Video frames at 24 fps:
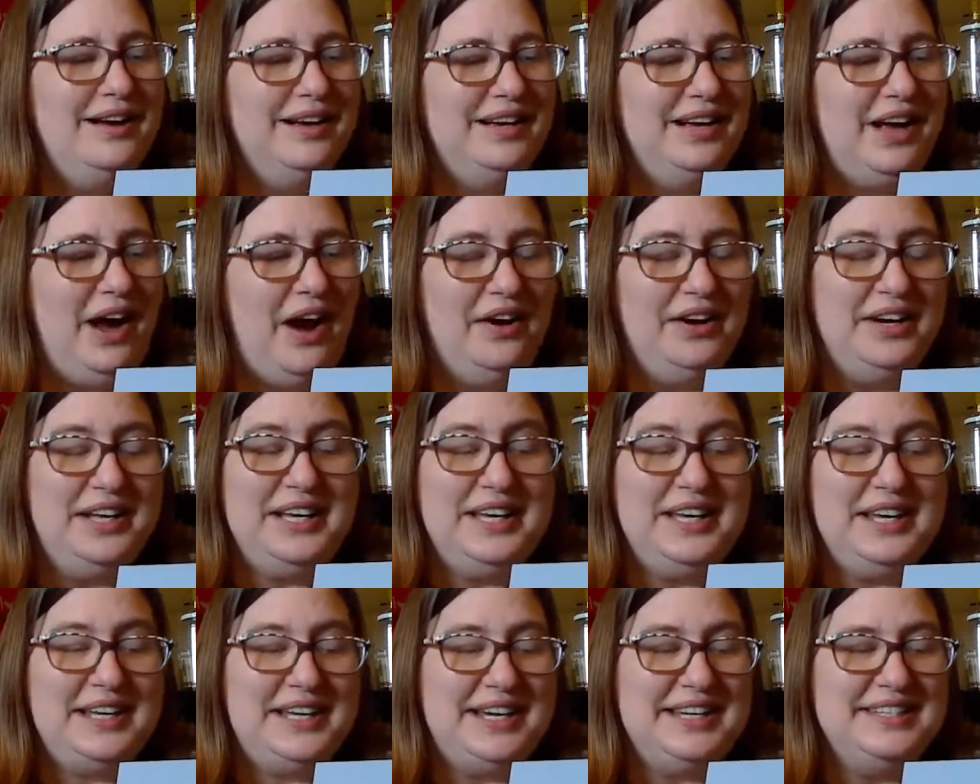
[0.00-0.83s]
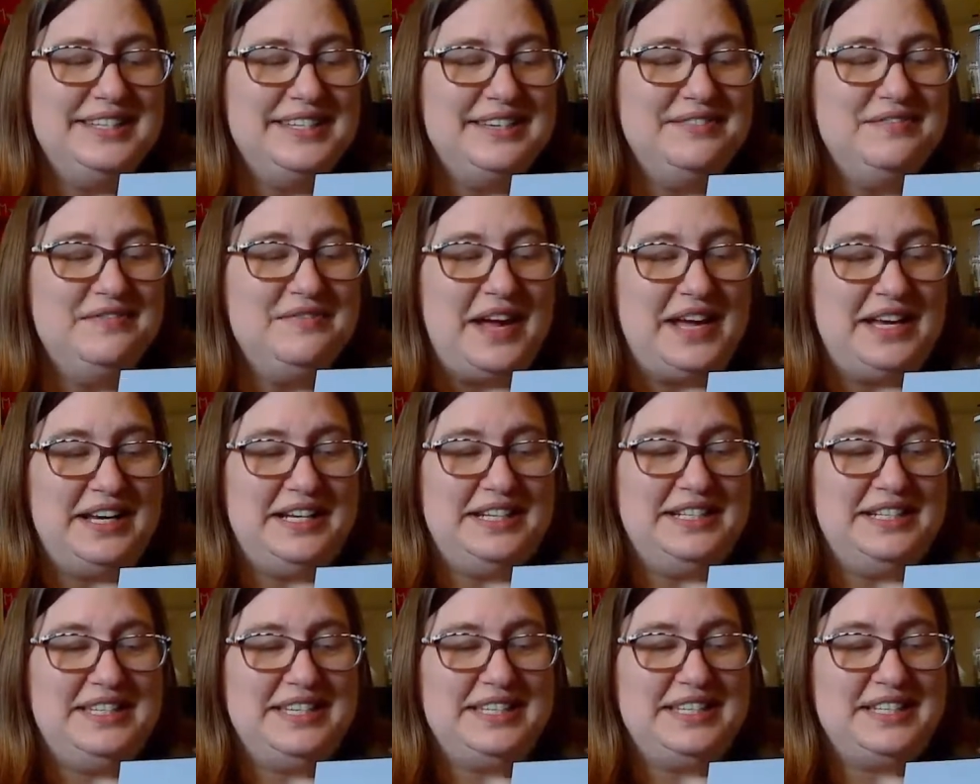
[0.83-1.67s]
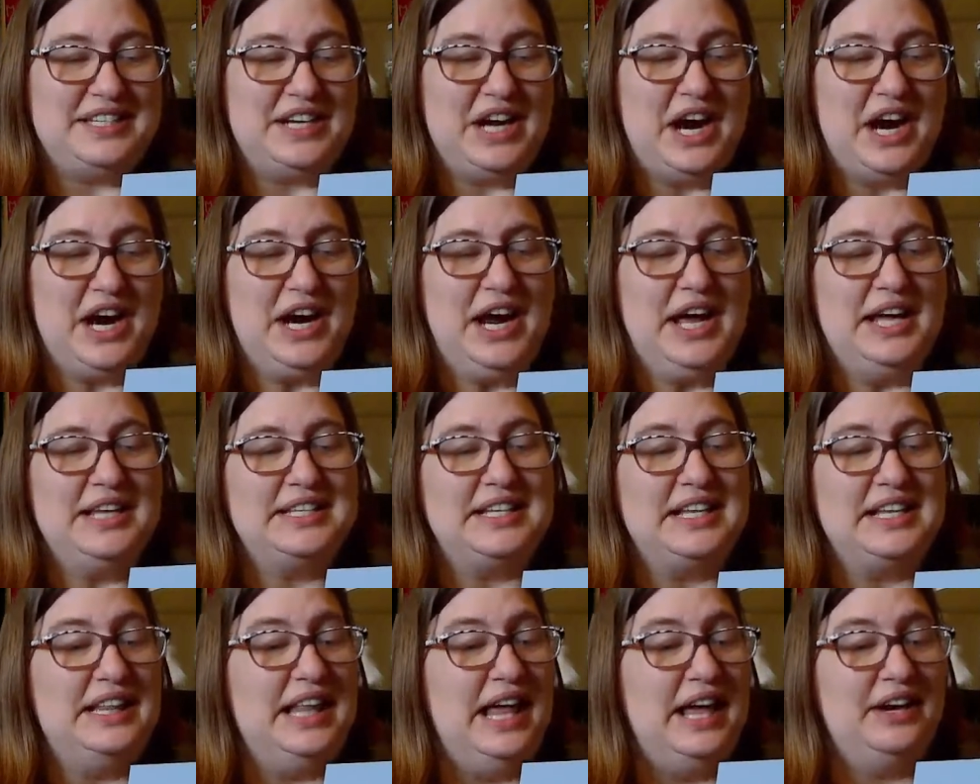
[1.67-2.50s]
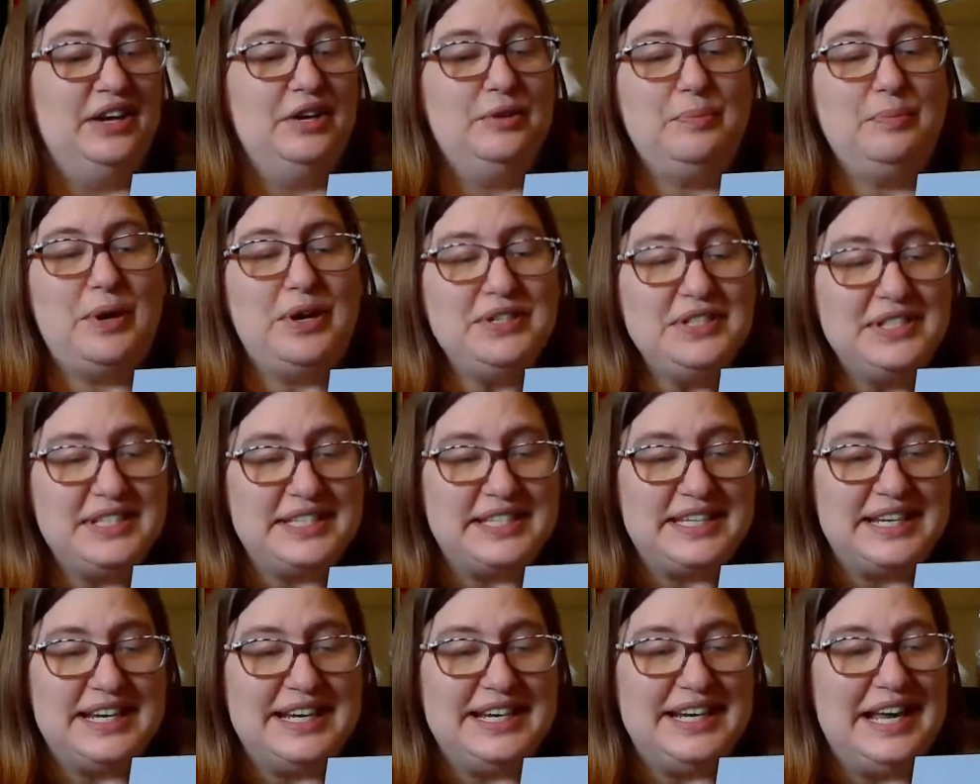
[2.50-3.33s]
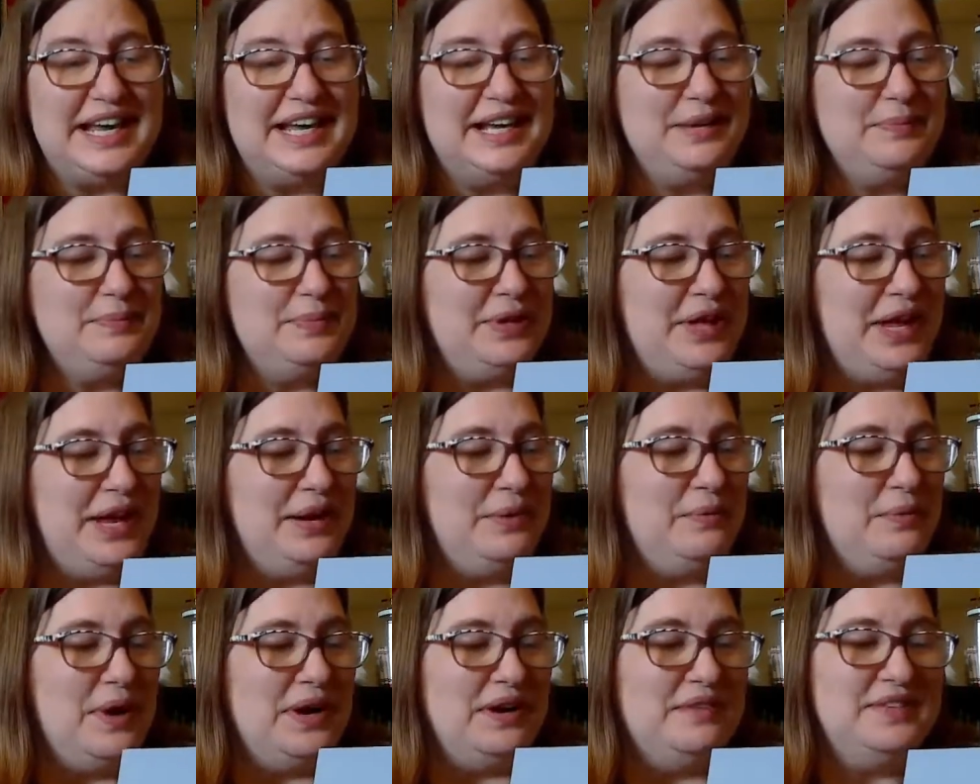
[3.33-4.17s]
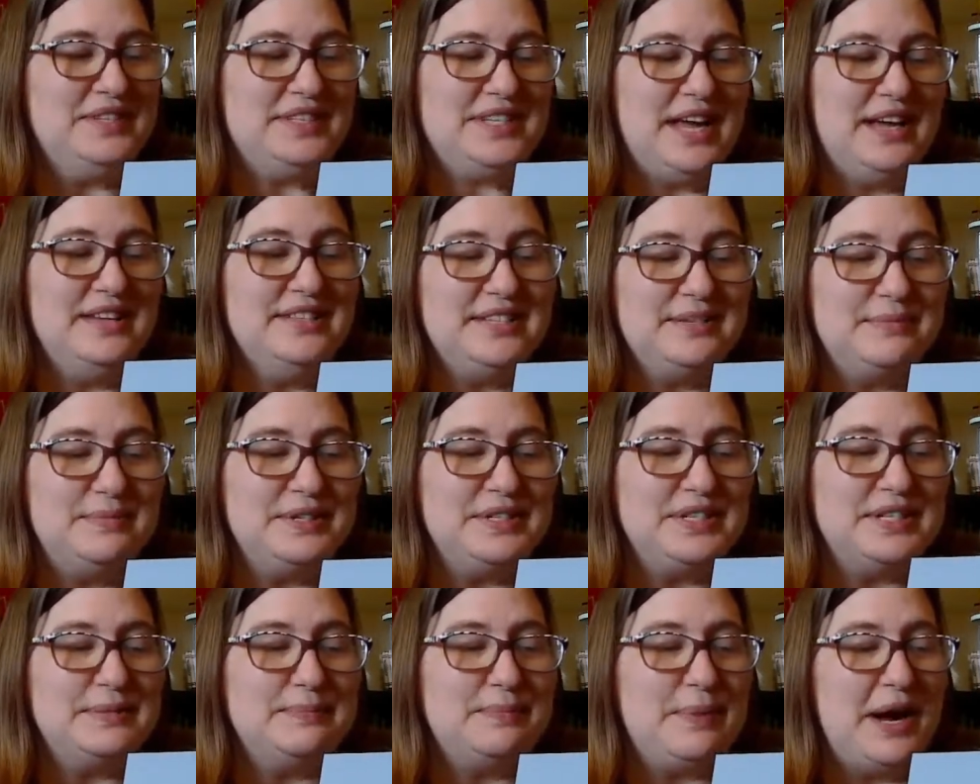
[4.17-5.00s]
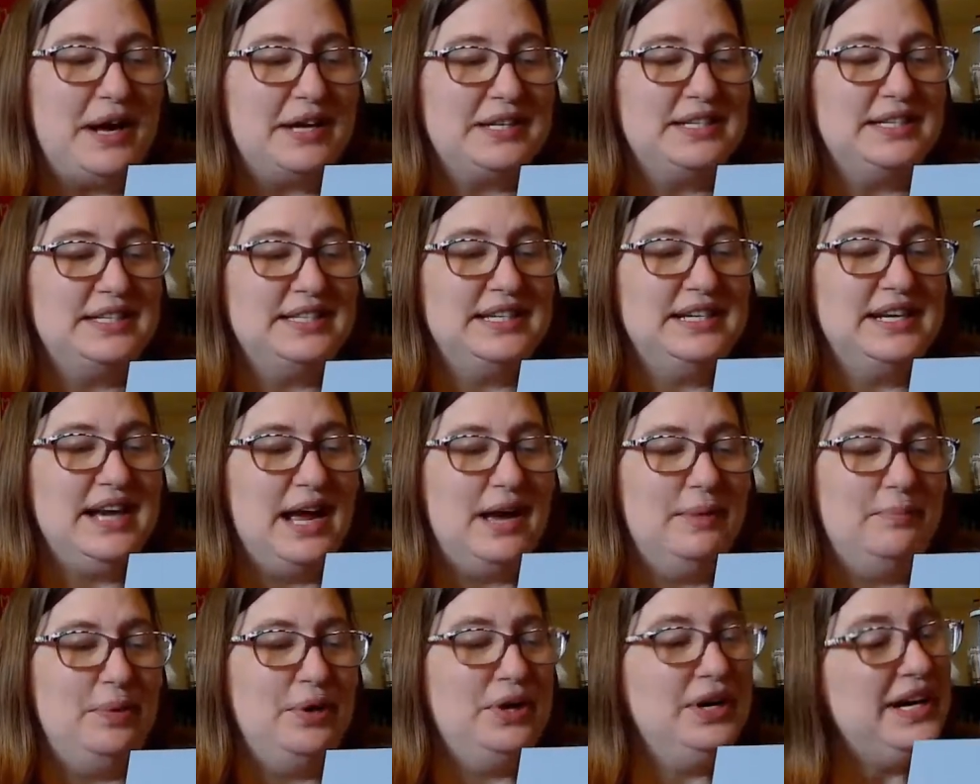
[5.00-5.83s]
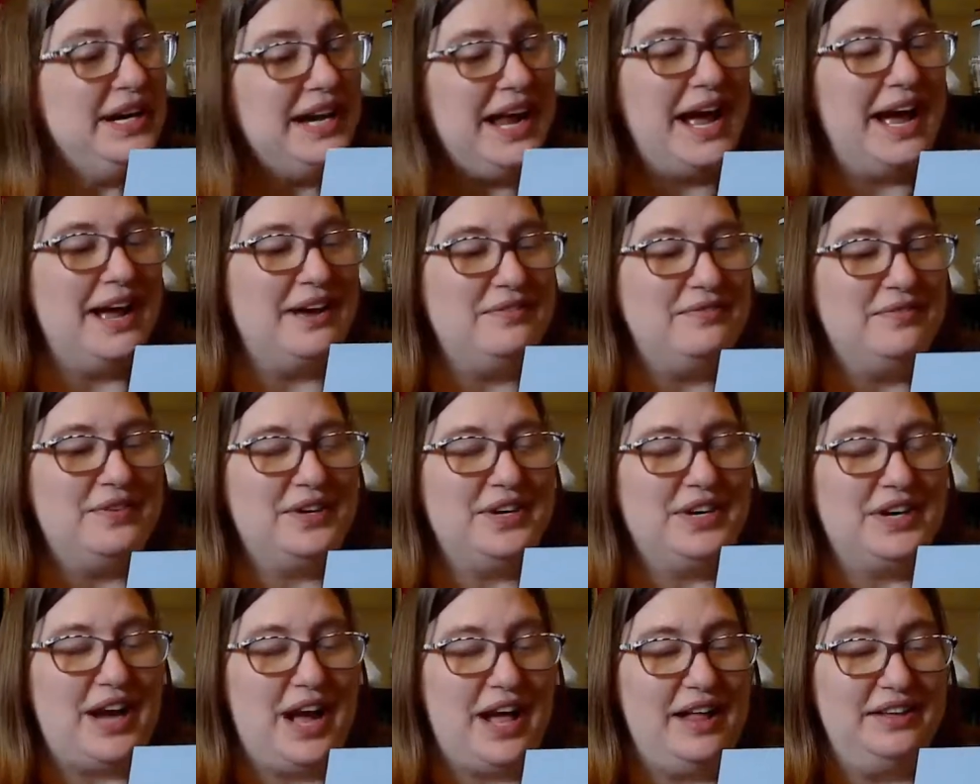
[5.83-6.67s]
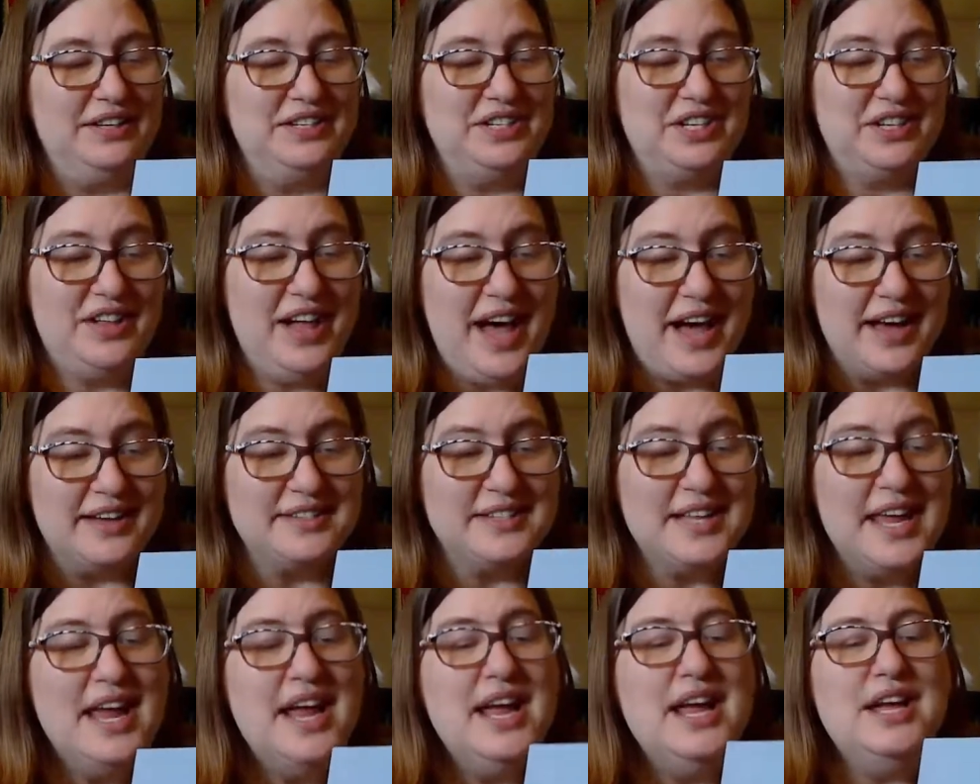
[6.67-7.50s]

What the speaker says: Karthik gets invited to star as Leonard Bernstein in a play one of his customers is practicing putting on for her college class.